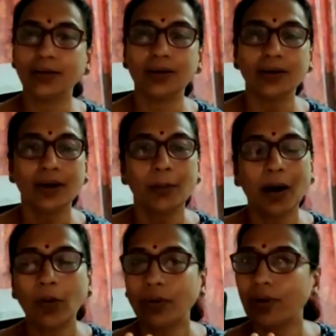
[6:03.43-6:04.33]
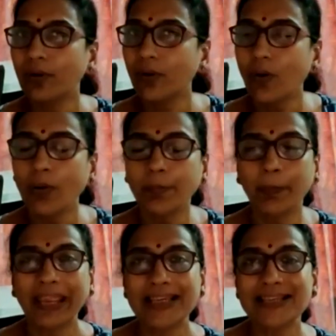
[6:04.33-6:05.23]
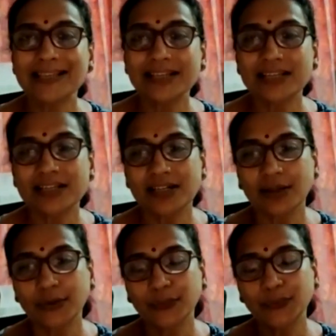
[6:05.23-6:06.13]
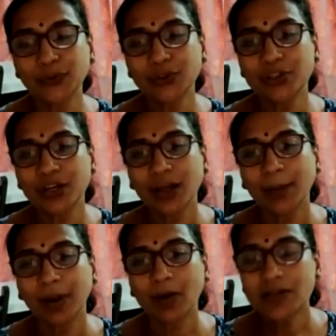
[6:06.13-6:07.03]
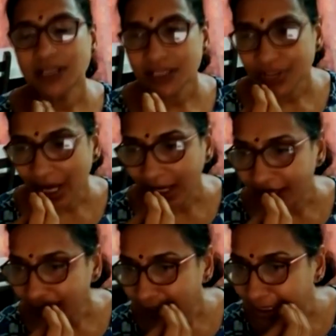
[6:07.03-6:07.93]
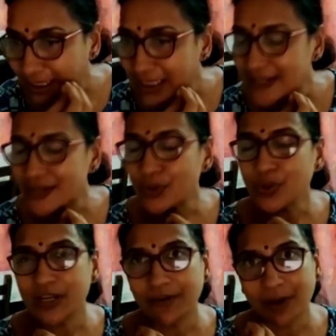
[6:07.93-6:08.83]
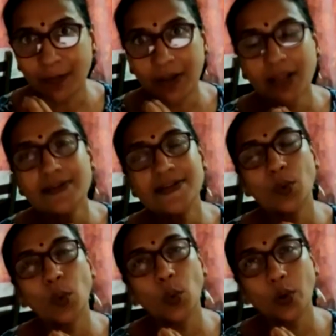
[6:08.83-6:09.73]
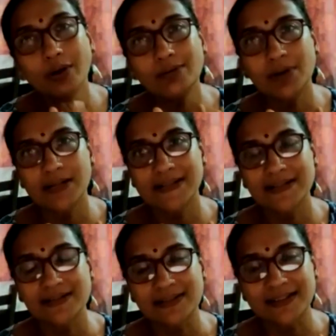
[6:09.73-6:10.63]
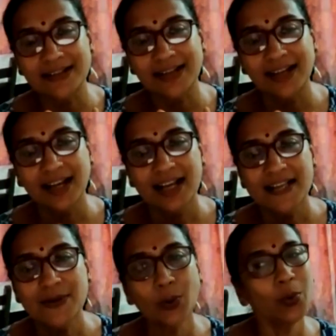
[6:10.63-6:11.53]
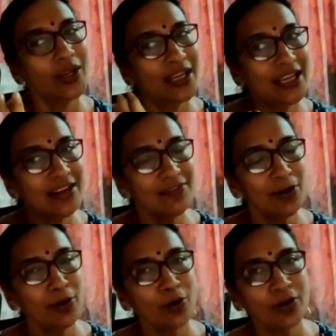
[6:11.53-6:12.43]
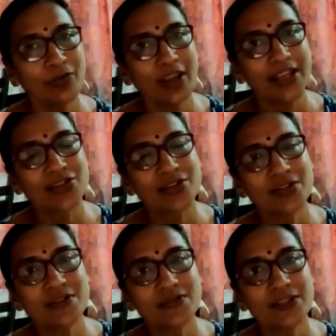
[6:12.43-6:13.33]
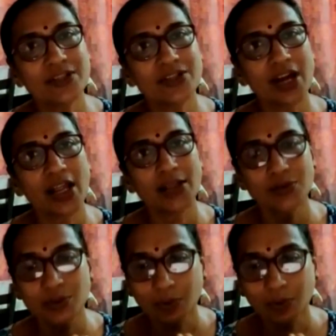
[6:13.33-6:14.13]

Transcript: a powder or pasted food, because the child needs to develop his oral muscles. So give a lot of textures for the child